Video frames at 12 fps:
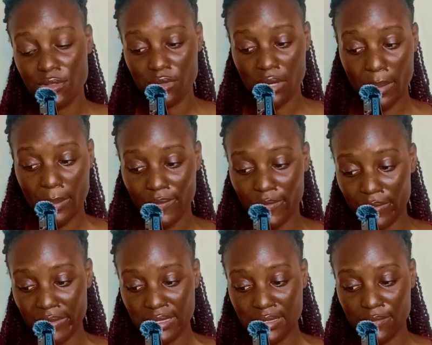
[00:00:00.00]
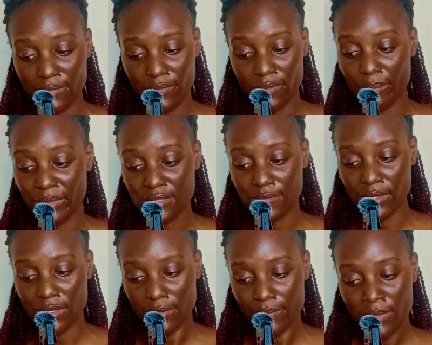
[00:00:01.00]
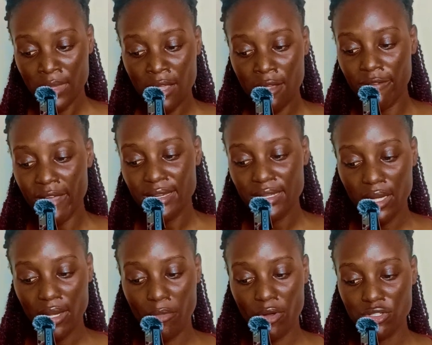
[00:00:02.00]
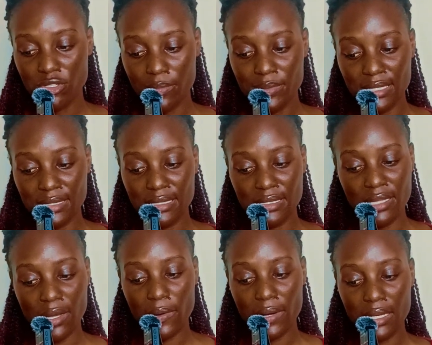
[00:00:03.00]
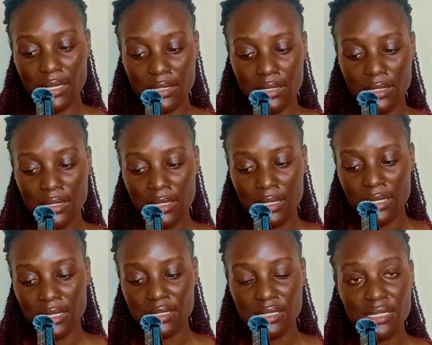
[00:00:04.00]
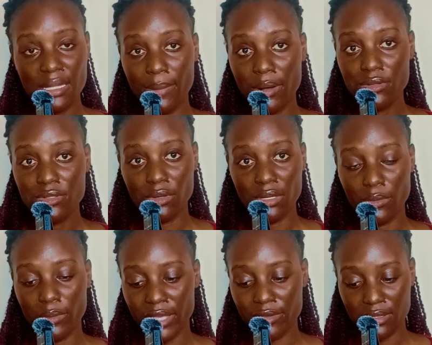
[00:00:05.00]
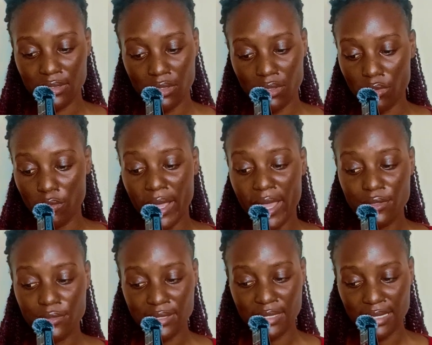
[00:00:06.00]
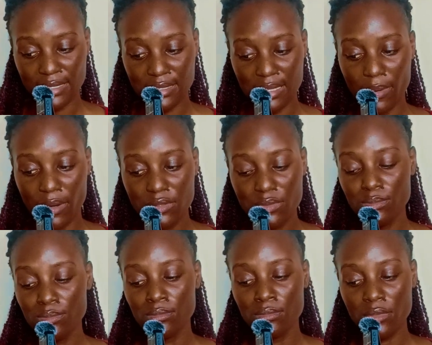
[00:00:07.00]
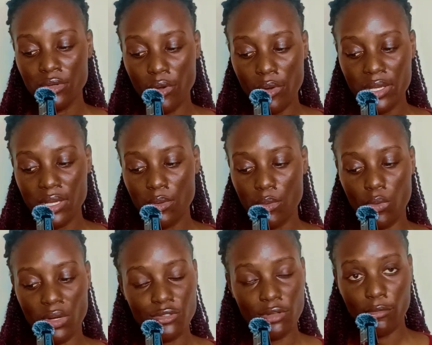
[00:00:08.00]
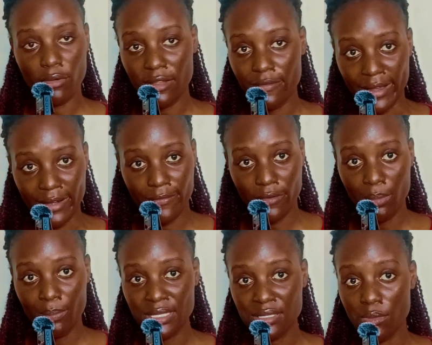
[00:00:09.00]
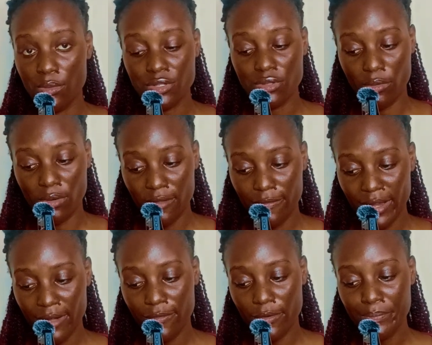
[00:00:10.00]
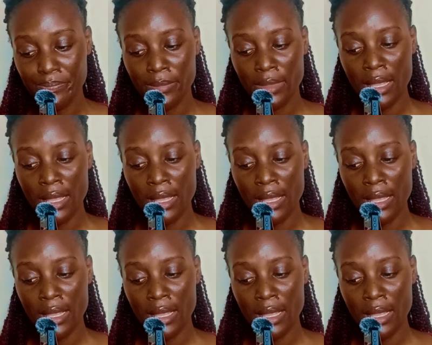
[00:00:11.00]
to remember from this video. Finding remote jobs isn't about only where to search. It's about knowing what you're qualified for. Please know what you're qualified for,